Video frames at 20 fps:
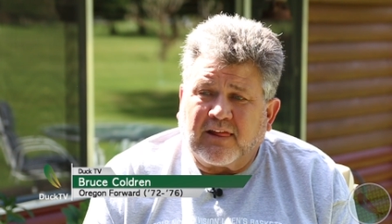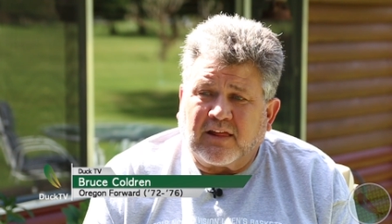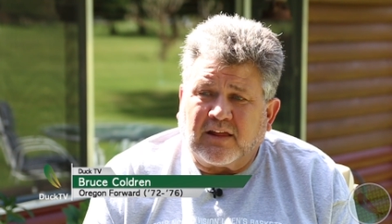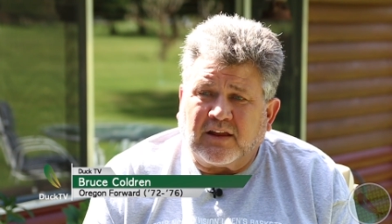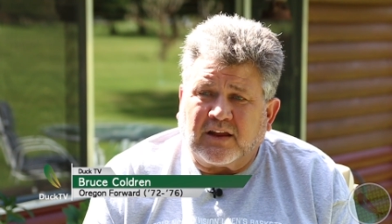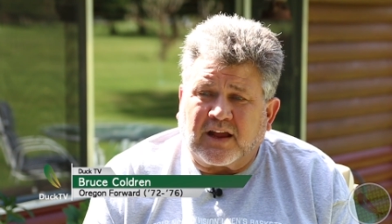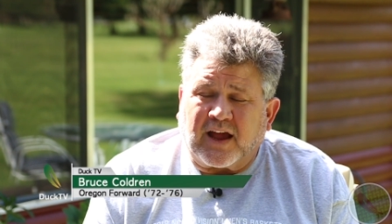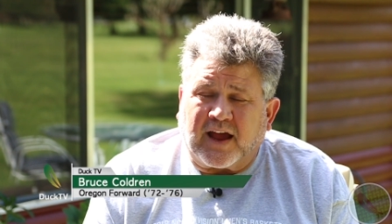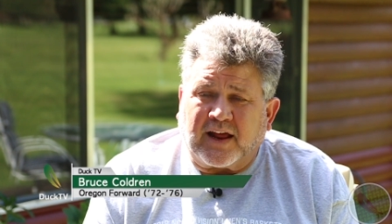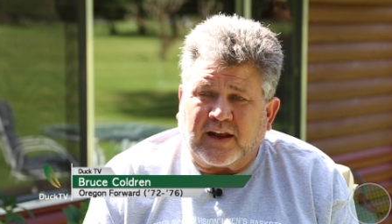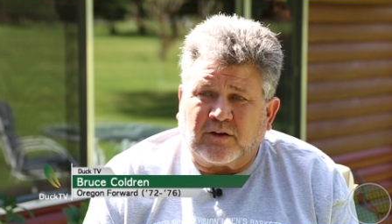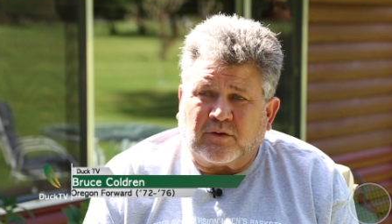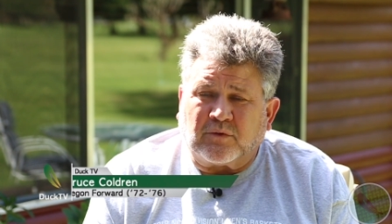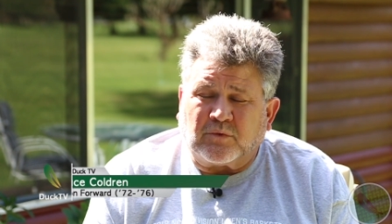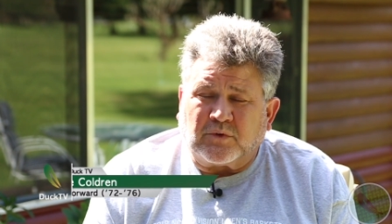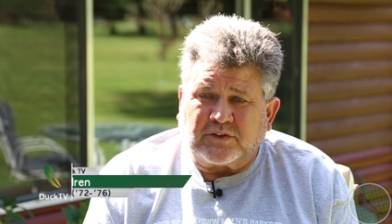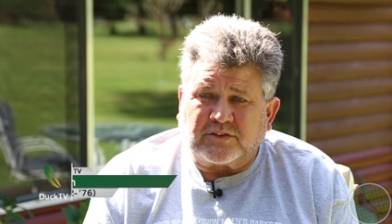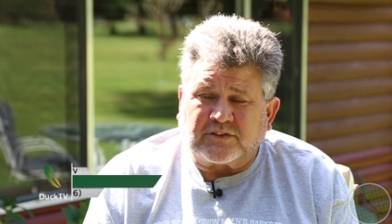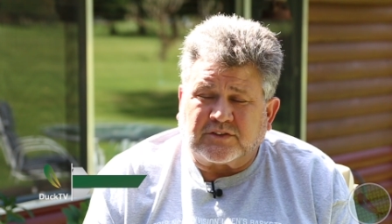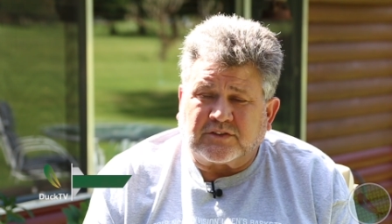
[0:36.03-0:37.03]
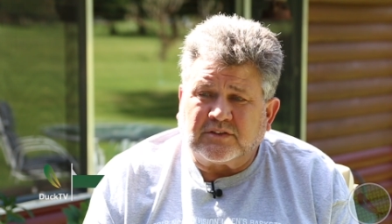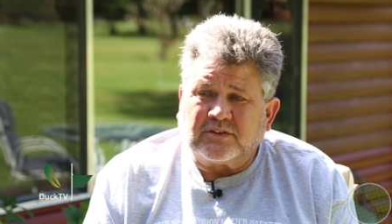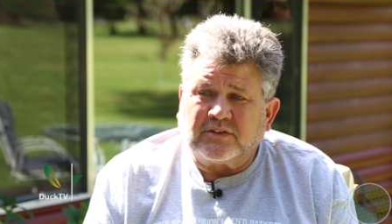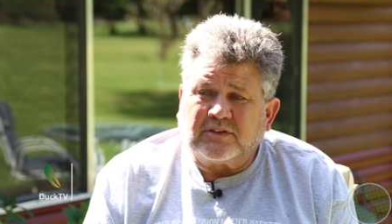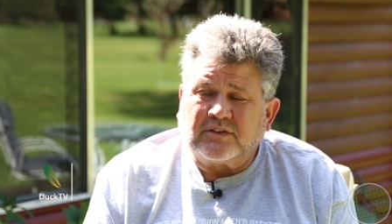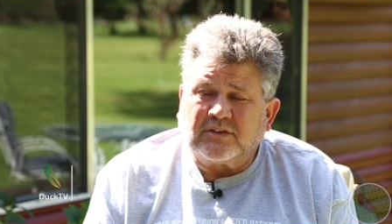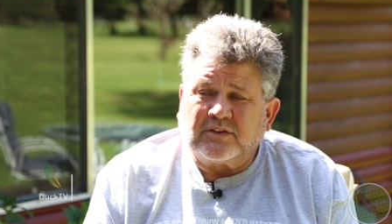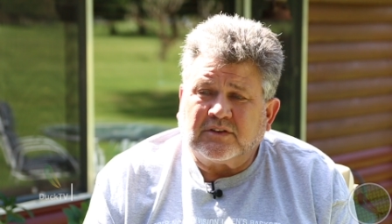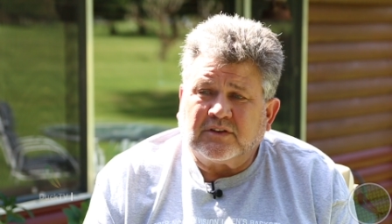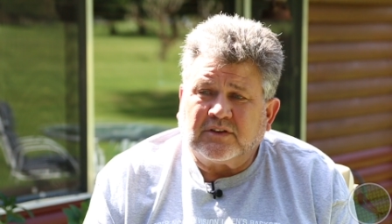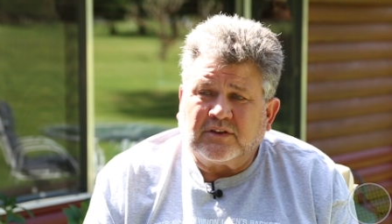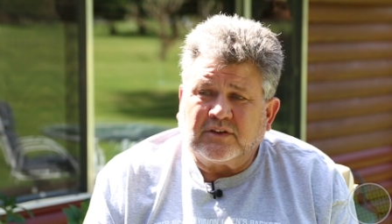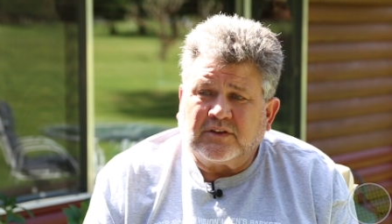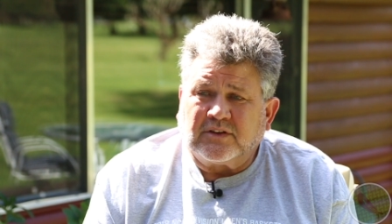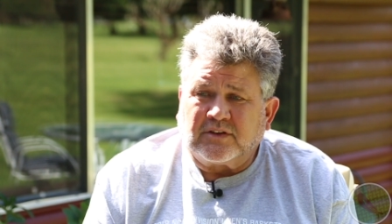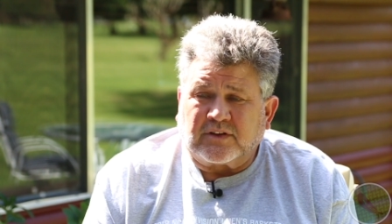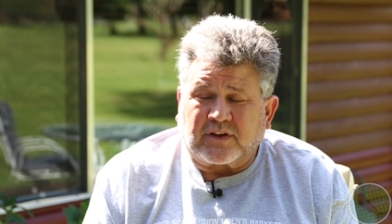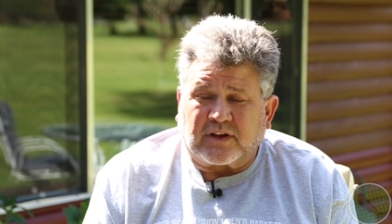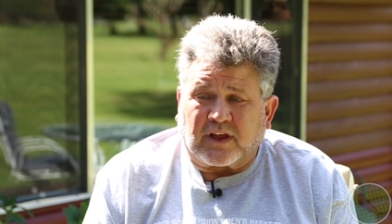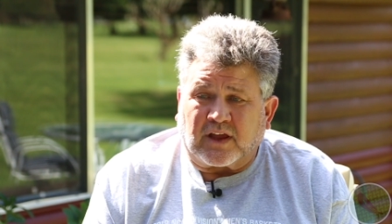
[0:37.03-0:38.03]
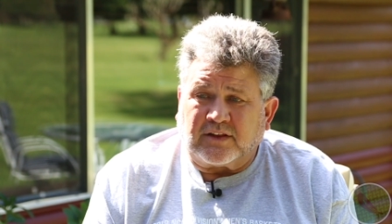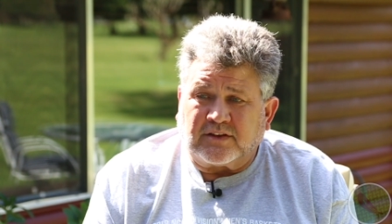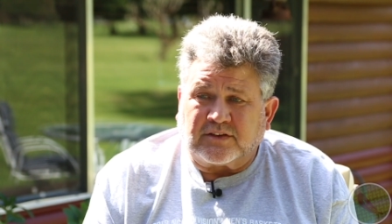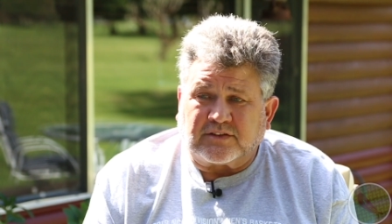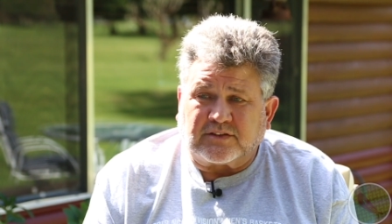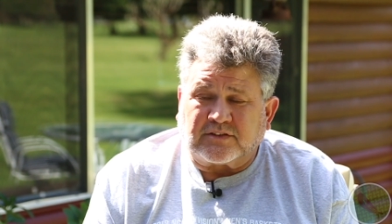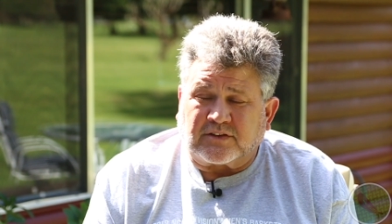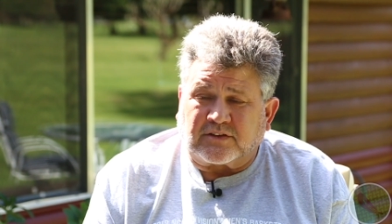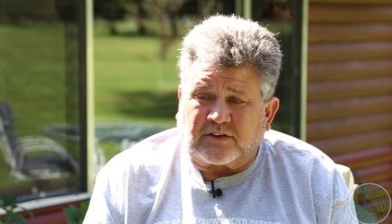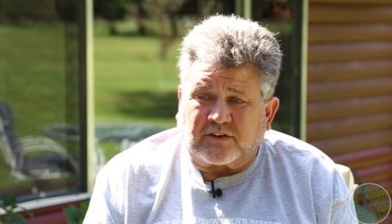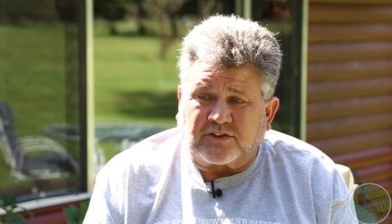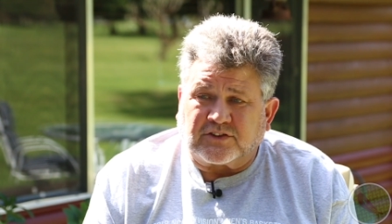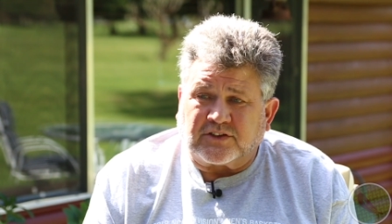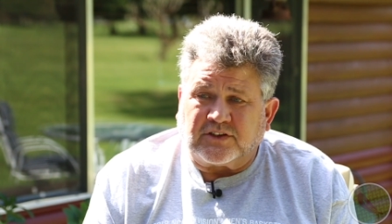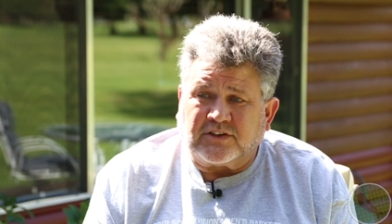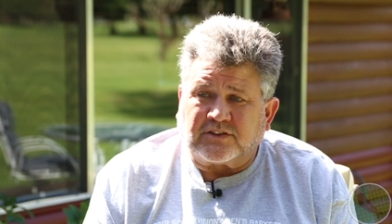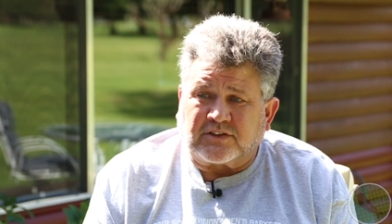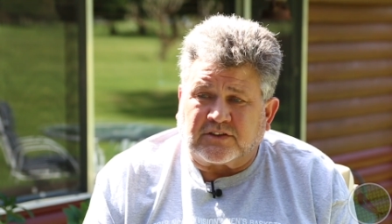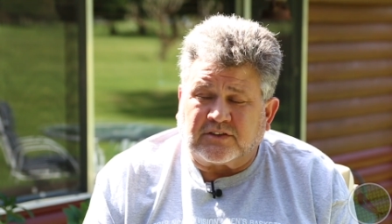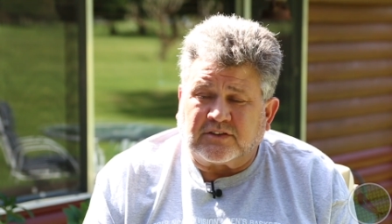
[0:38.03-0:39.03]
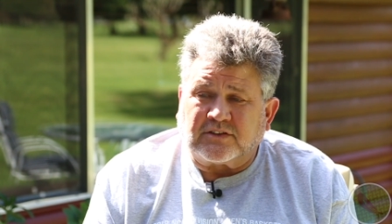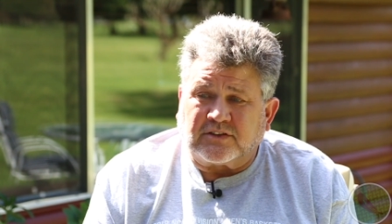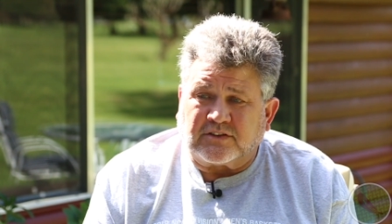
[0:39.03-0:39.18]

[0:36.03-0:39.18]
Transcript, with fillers: he kind of was, okay, this is our season.